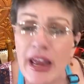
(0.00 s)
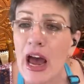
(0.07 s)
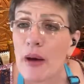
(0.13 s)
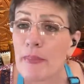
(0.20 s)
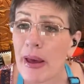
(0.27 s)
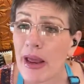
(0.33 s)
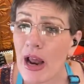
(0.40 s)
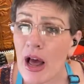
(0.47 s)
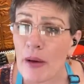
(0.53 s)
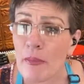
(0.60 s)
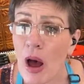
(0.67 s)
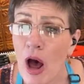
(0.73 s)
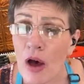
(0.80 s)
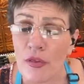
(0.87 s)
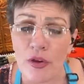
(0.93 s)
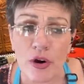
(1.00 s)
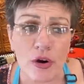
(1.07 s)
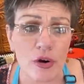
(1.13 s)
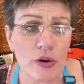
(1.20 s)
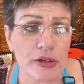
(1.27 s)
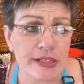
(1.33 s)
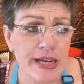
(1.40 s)
Yeah, but all the
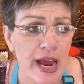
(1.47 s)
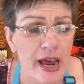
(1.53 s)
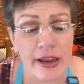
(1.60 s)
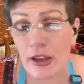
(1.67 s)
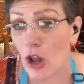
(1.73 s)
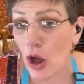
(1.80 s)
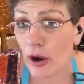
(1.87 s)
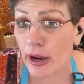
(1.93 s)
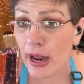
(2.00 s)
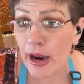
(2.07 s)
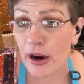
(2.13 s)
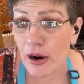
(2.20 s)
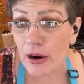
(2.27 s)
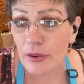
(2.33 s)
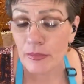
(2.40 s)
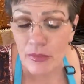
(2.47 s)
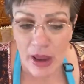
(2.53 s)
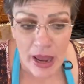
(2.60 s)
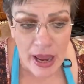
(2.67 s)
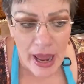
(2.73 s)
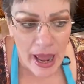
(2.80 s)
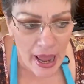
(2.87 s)
girls had long hair,
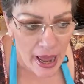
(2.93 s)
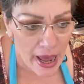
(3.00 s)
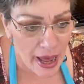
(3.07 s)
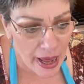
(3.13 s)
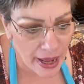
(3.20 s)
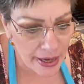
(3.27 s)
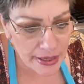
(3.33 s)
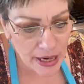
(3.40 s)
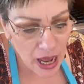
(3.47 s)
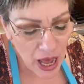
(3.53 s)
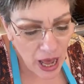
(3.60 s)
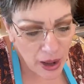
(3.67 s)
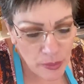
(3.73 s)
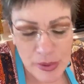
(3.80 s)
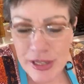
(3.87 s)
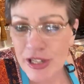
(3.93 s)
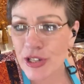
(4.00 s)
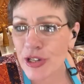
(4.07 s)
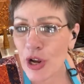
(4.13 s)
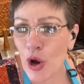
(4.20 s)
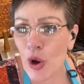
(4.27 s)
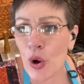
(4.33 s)
and I was
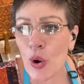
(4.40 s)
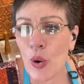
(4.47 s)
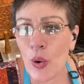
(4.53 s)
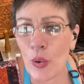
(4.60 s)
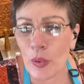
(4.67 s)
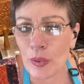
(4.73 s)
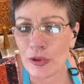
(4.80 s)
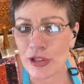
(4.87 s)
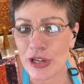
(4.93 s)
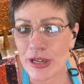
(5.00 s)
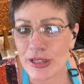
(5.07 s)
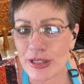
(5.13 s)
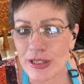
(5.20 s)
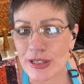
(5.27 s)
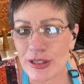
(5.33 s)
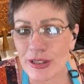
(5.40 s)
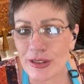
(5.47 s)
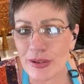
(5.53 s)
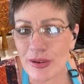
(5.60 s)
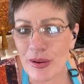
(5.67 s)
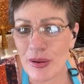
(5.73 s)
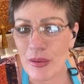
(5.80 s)
so just
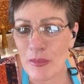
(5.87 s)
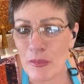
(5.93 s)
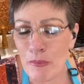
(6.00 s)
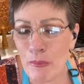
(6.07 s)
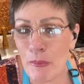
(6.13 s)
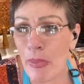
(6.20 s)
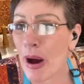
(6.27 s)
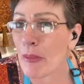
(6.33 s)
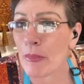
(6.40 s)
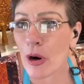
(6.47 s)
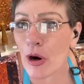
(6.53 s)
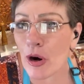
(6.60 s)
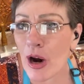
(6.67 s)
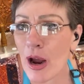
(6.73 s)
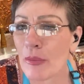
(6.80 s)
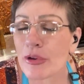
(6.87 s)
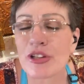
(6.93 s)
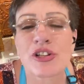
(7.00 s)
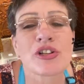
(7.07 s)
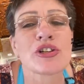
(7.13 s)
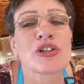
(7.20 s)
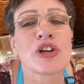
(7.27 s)
bummer. I was
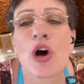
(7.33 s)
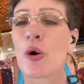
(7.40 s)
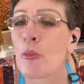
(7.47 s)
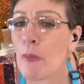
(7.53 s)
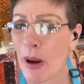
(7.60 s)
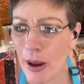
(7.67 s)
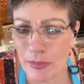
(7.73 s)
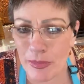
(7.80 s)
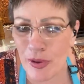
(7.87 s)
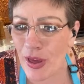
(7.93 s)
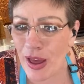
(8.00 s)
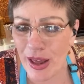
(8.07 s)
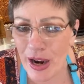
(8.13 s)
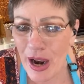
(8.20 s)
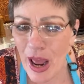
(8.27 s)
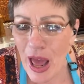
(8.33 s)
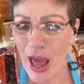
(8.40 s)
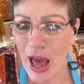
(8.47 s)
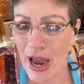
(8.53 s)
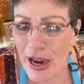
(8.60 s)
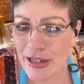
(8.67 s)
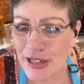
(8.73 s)
so bummed that
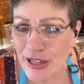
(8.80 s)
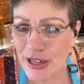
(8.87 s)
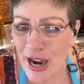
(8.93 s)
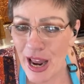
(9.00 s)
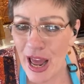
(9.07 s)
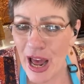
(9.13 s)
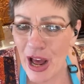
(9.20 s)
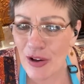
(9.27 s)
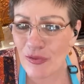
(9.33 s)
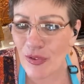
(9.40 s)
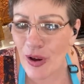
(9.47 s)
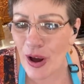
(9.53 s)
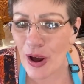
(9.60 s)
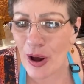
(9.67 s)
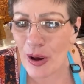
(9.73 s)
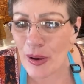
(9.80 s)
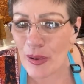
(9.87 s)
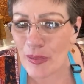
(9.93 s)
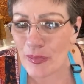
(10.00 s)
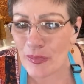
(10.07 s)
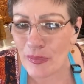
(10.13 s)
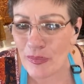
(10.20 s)
I didn't have,
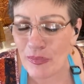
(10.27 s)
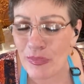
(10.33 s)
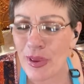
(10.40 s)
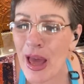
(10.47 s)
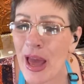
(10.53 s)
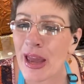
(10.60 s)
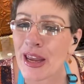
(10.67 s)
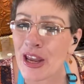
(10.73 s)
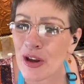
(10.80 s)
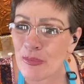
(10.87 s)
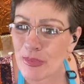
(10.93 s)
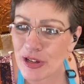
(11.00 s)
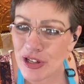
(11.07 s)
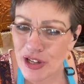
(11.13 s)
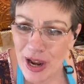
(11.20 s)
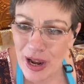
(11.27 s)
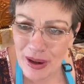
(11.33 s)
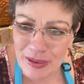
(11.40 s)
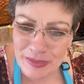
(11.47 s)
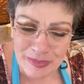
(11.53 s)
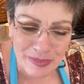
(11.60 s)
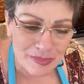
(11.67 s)
thank you,
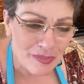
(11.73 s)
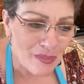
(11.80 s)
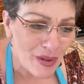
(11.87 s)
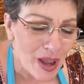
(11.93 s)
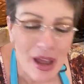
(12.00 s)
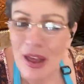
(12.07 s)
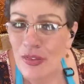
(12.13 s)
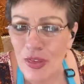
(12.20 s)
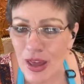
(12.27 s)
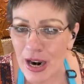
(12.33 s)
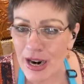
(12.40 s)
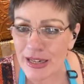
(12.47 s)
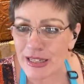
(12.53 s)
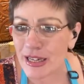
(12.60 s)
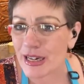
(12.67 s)
Michelle, that I